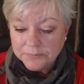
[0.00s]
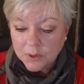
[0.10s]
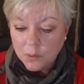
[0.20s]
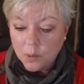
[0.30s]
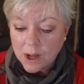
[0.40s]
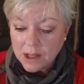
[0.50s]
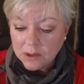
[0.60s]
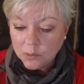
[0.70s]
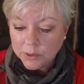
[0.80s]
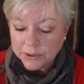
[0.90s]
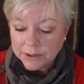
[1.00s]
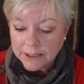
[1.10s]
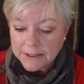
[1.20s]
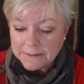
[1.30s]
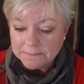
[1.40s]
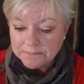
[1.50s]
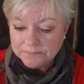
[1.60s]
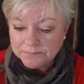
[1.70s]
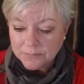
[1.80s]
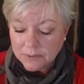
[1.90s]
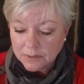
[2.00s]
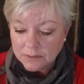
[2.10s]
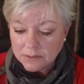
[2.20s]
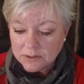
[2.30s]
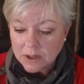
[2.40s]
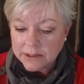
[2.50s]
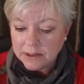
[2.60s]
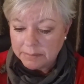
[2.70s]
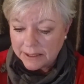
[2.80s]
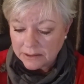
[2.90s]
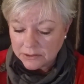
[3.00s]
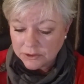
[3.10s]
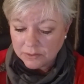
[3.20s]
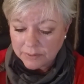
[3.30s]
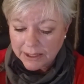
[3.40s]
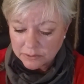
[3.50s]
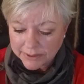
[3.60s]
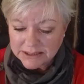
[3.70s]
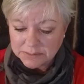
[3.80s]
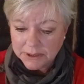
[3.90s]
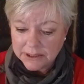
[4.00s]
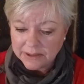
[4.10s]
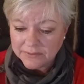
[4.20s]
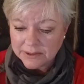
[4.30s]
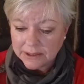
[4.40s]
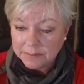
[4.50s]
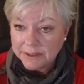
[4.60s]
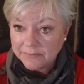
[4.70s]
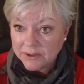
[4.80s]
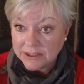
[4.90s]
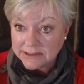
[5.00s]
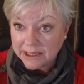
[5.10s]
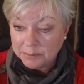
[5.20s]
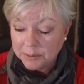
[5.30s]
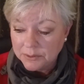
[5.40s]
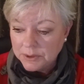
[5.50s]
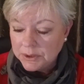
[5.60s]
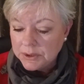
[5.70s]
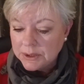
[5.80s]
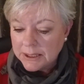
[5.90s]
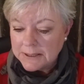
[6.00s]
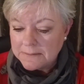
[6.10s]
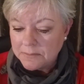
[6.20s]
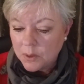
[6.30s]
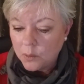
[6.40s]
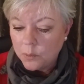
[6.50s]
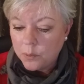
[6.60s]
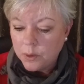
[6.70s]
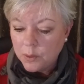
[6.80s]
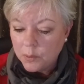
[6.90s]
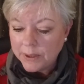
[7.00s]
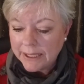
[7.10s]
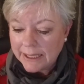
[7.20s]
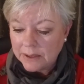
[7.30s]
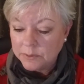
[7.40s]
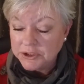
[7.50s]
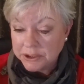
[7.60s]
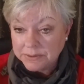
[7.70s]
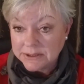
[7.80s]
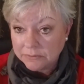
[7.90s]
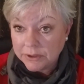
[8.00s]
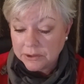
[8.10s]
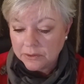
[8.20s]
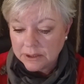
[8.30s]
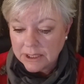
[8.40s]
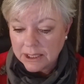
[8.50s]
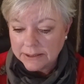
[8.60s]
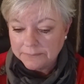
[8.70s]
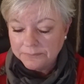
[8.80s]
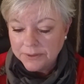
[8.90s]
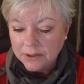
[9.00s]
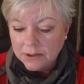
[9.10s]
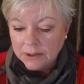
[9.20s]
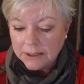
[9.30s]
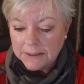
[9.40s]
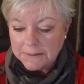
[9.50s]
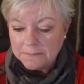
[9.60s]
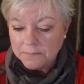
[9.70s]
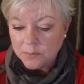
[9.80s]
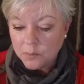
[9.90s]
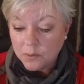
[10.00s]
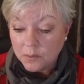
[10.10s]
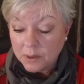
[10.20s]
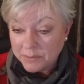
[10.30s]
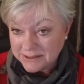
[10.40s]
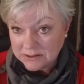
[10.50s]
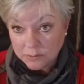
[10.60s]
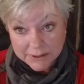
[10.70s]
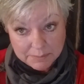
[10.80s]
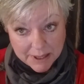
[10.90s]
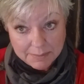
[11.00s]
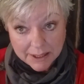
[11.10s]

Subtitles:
While we're talking about how to raise money and everything, let me give you an example. We had, when she was getting ready to go to Ghana, and we'd made